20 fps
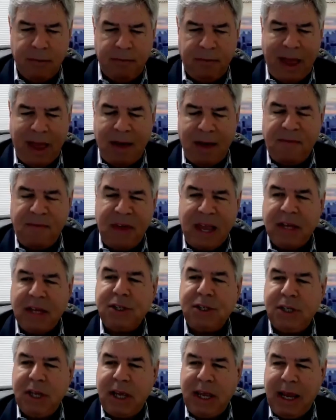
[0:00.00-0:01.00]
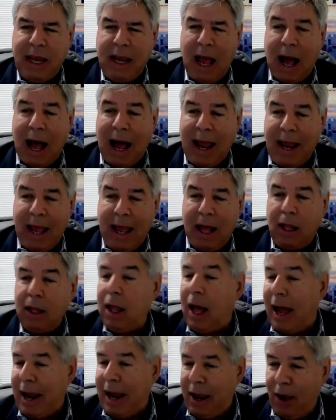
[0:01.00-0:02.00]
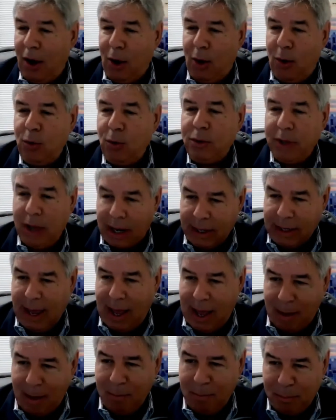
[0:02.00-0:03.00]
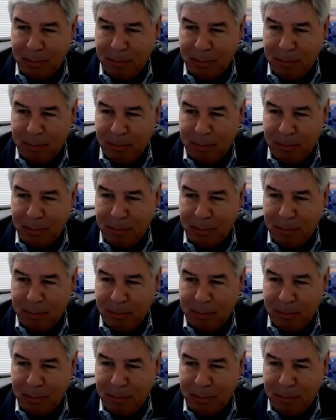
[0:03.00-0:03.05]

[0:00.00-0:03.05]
F A C I L I O dot com.